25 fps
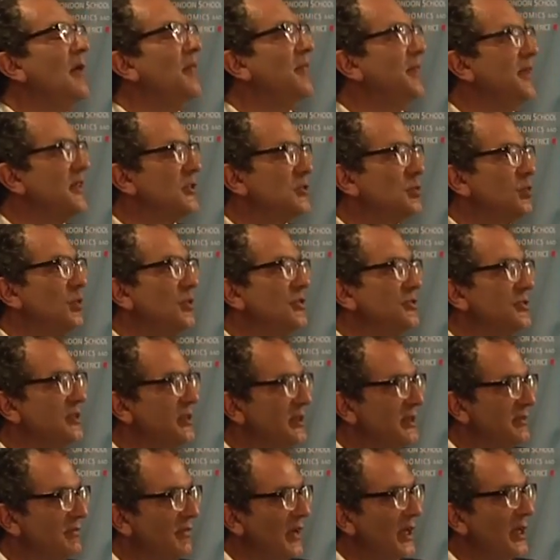This was
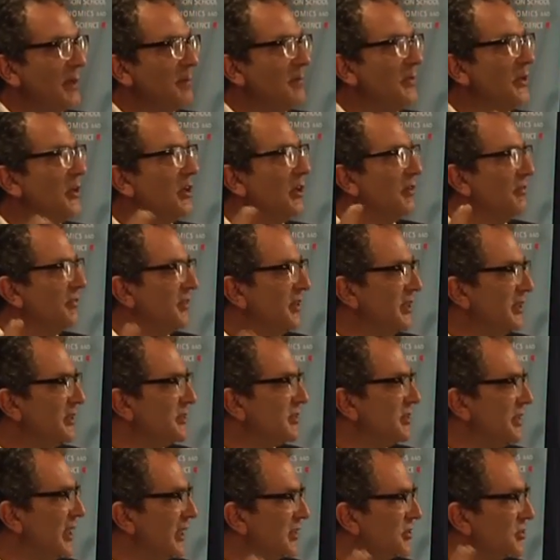the development of an
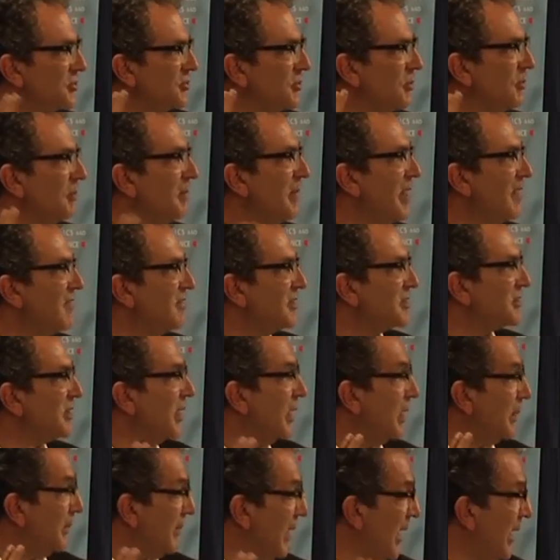international
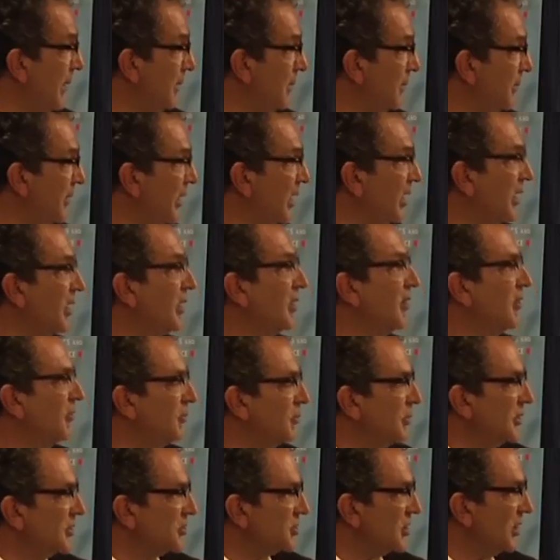maritime empire
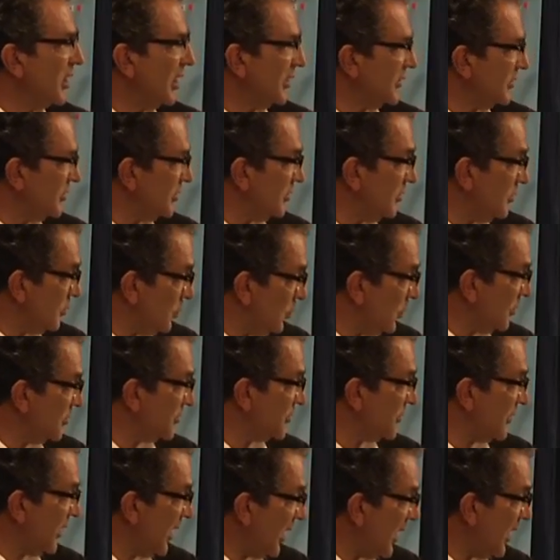of which London
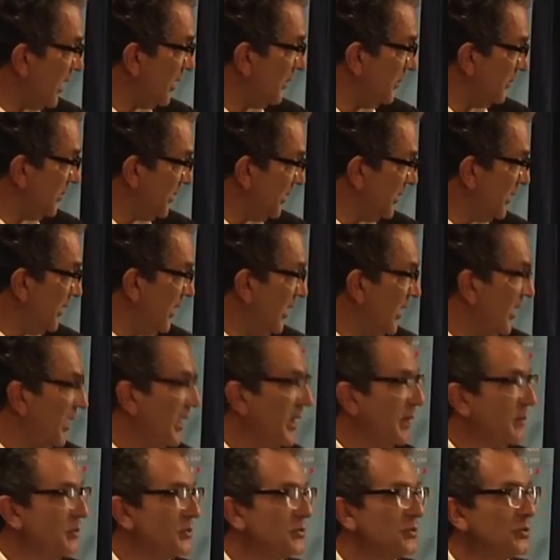was the hub.
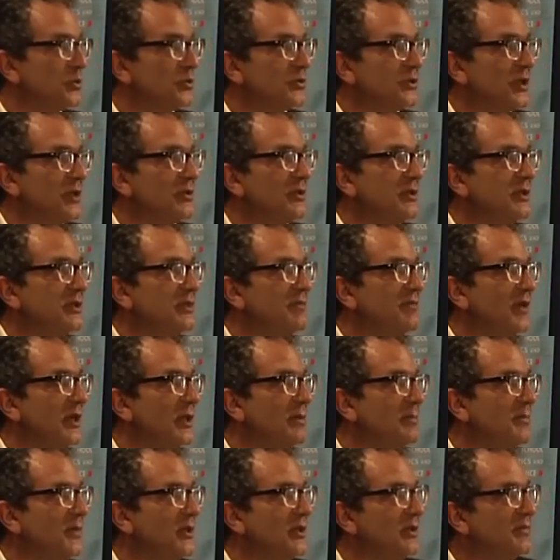It was also the
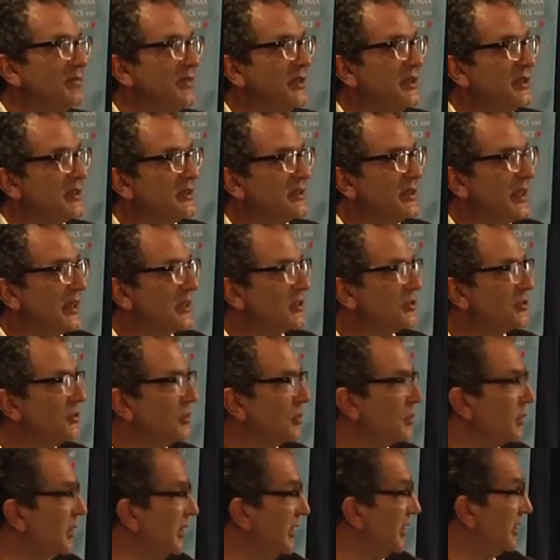development of an
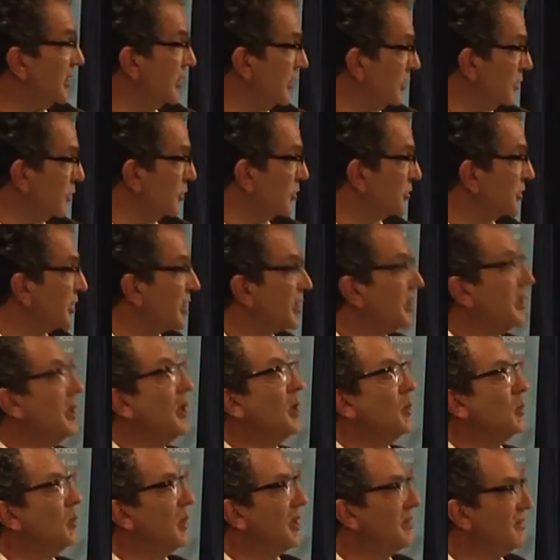international legal order
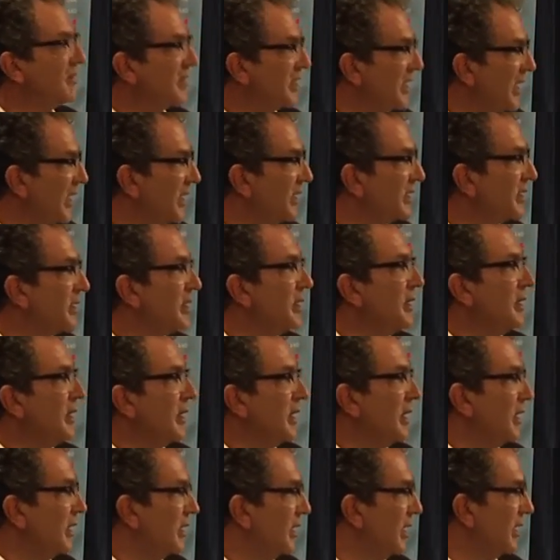where, again,
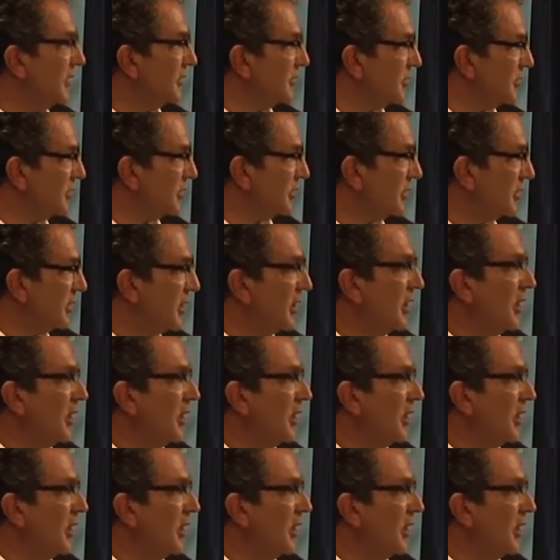London